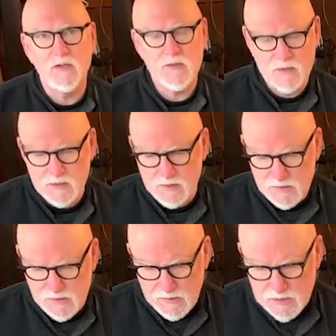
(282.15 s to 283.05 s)
It's
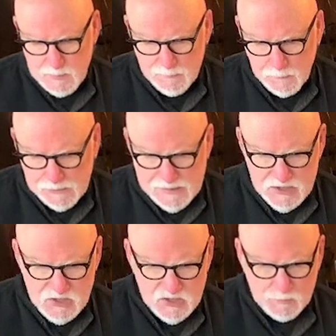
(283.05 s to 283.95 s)
an intimate
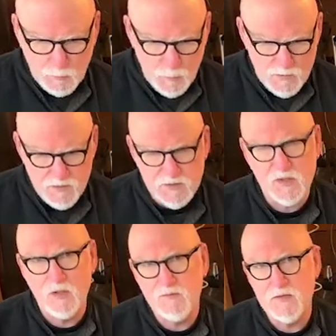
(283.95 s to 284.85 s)
relationship with the
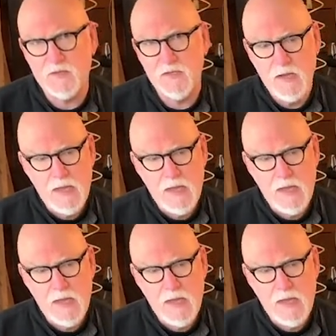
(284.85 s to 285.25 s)
surface.